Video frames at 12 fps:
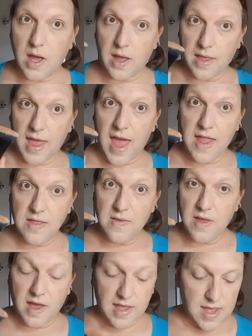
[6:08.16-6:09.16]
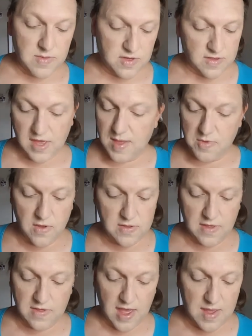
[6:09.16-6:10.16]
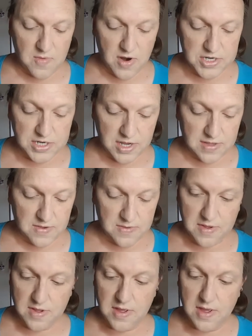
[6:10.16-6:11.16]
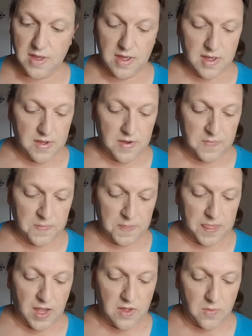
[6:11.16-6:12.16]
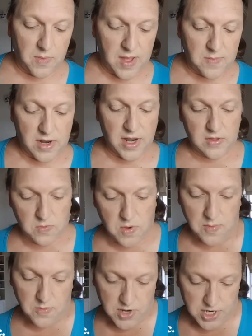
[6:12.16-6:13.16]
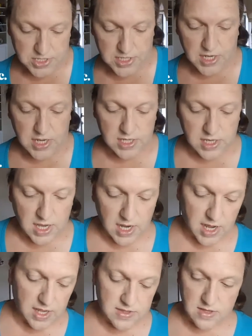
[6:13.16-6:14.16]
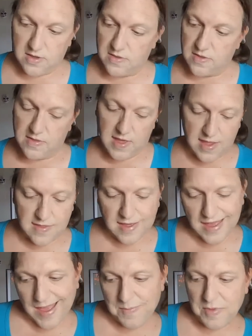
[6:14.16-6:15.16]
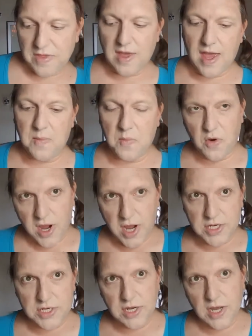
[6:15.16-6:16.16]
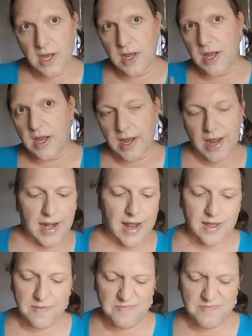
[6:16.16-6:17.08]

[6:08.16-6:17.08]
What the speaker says: again, I just keep using the same brush I do. I know people like to swap brushes. I like to tend to keep the same brush, and